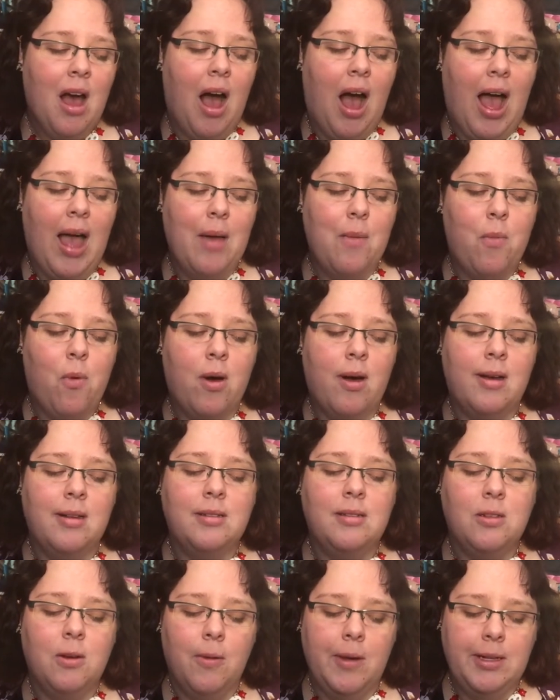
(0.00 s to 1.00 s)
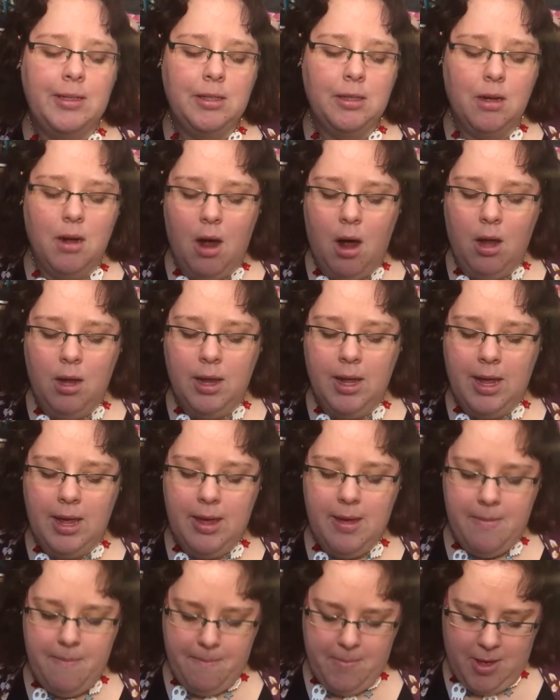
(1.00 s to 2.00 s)
I was going to call
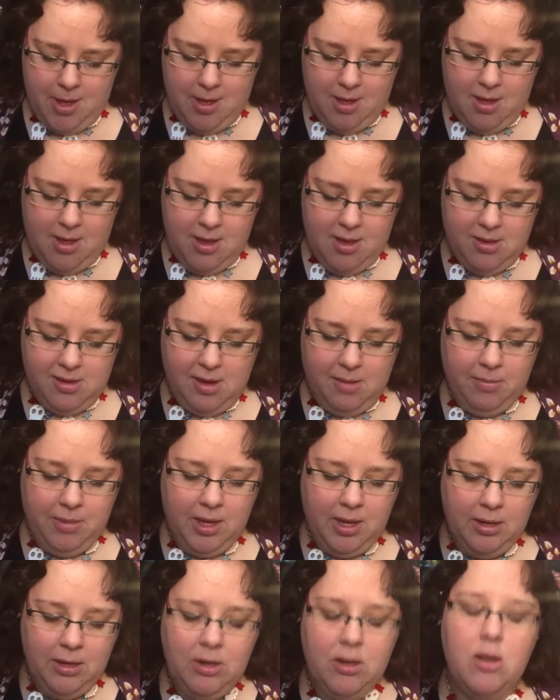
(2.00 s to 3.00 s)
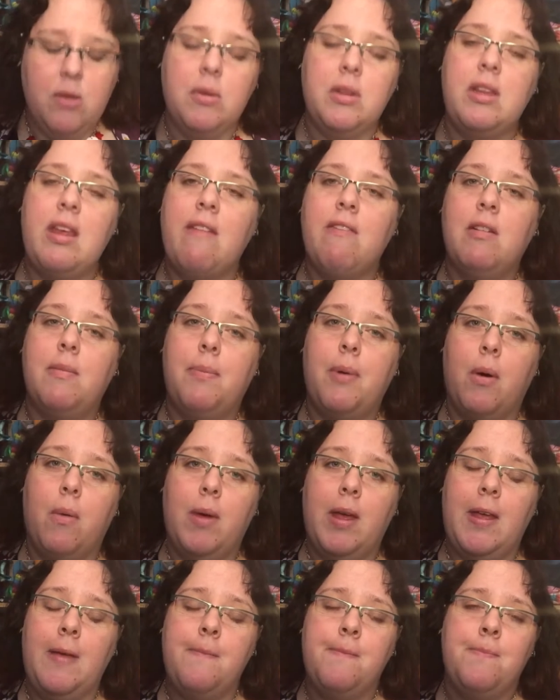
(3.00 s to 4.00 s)
him something to do with David
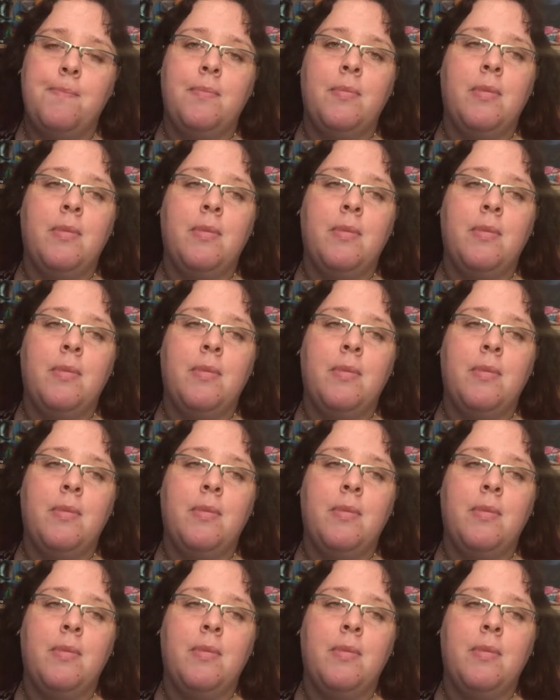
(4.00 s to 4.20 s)
Bowie.